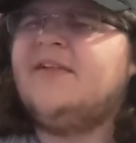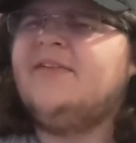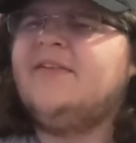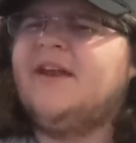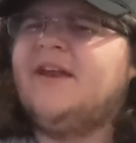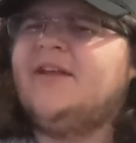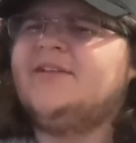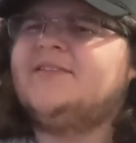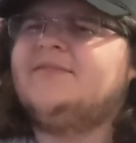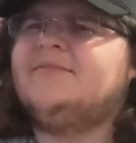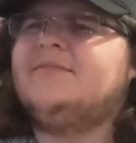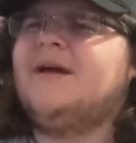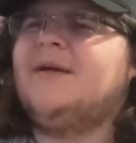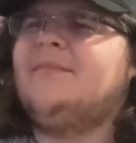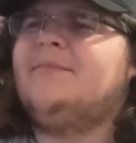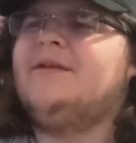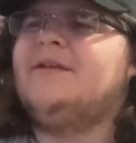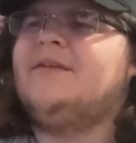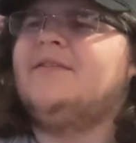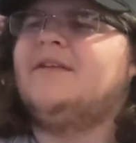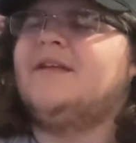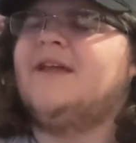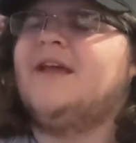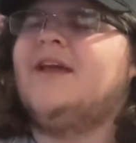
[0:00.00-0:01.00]
that ends up not
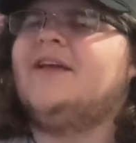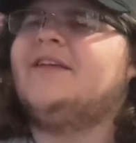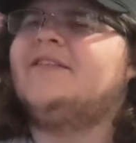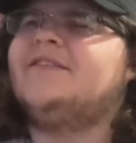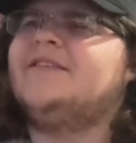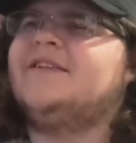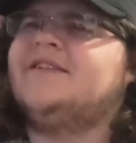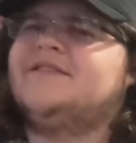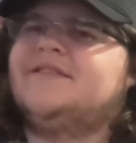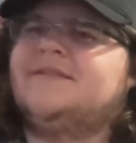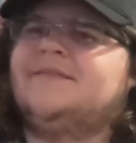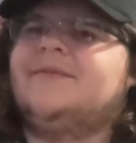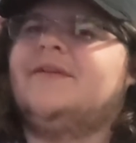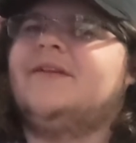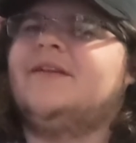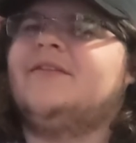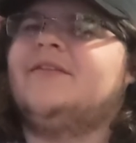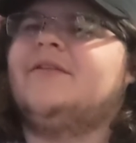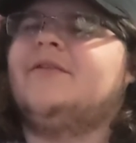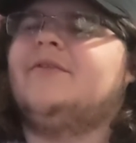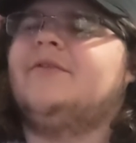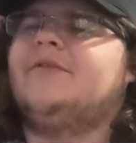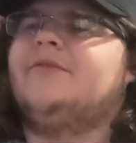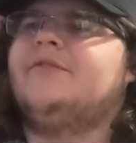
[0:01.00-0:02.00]
being the case. He ends up
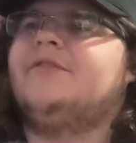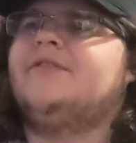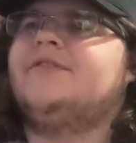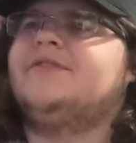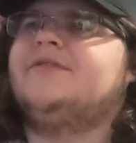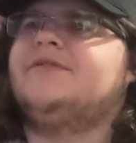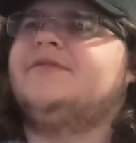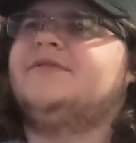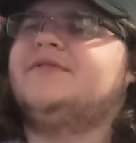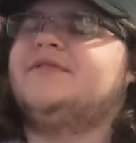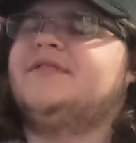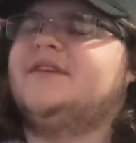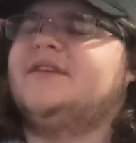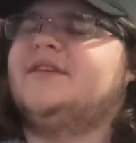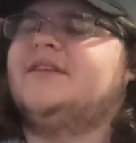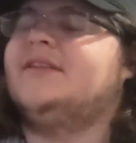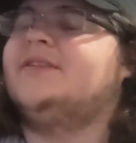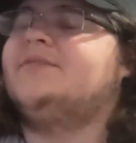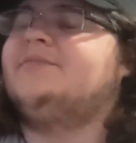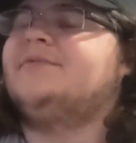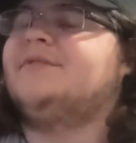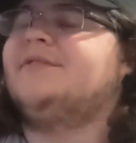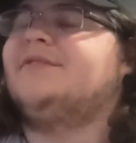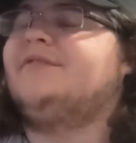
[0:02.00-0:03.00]
getting the Looney Tunes. Uh,
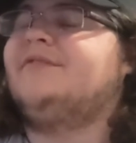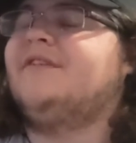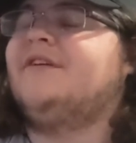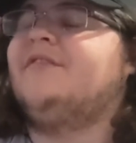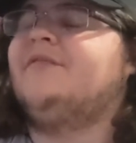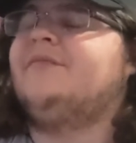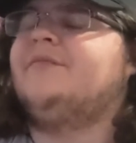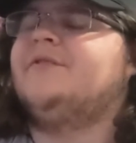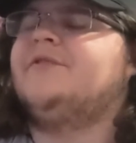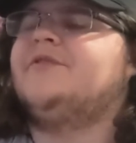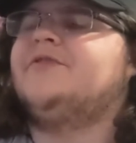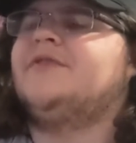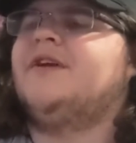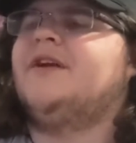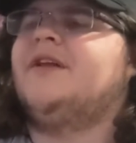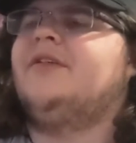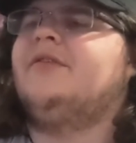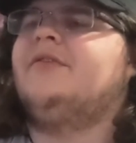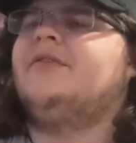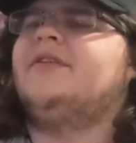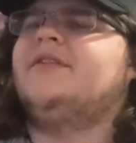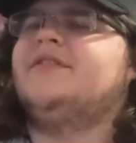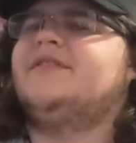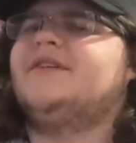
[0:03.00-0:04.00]
that's pretty fair from the
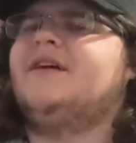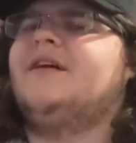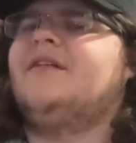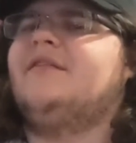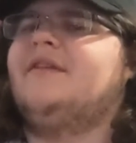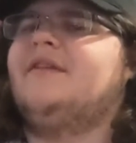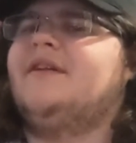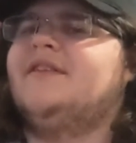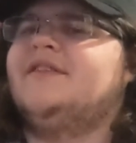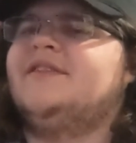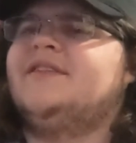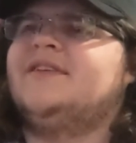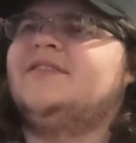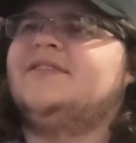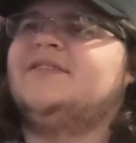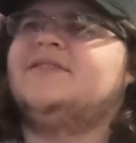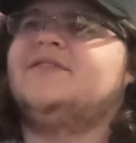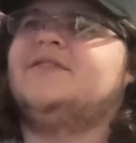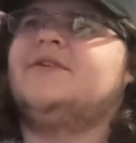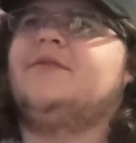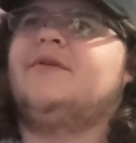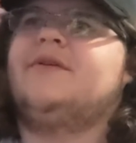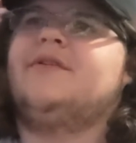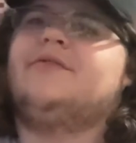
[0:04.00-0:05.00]
trailer, and it's obvious as
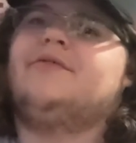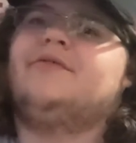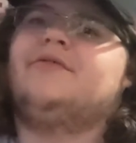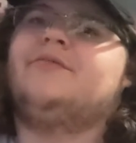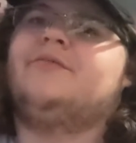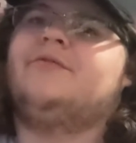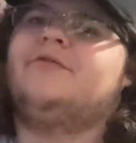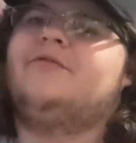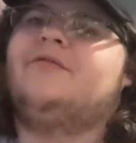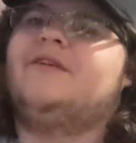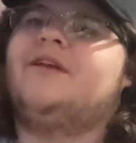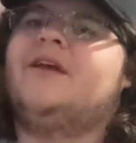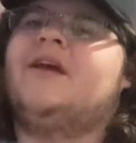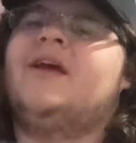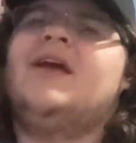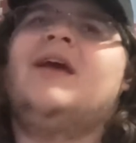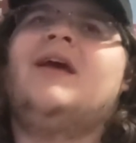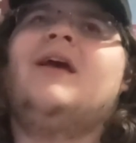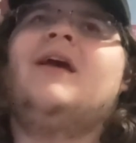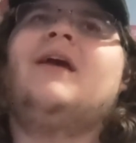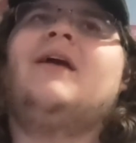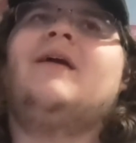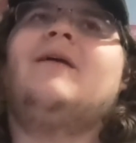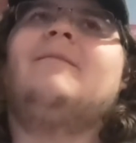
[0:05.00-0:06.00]
it's going through the movie
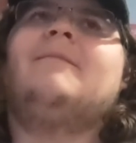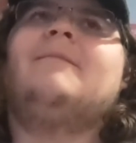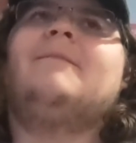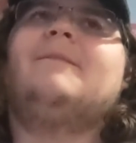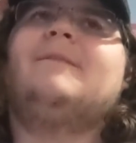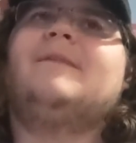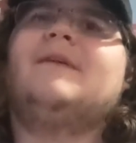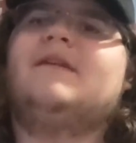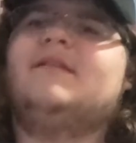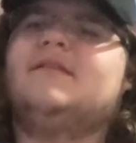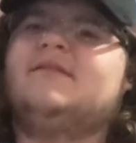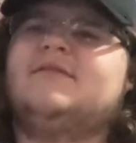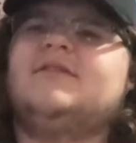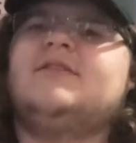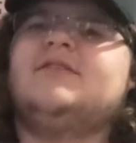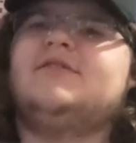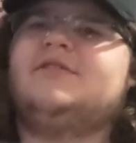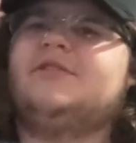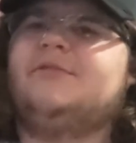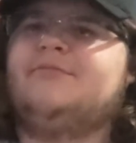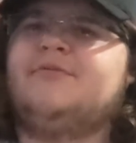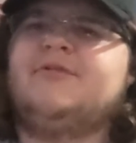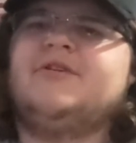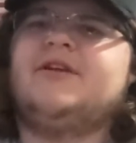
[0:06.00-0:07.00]
it's
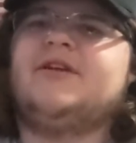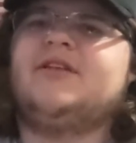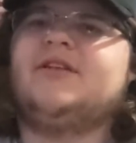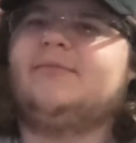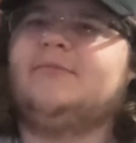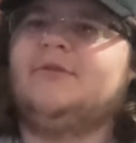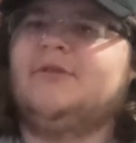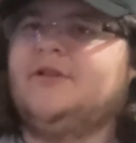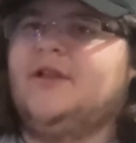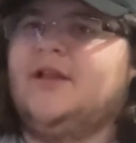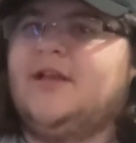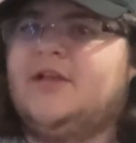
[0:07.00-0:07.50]
also predictable.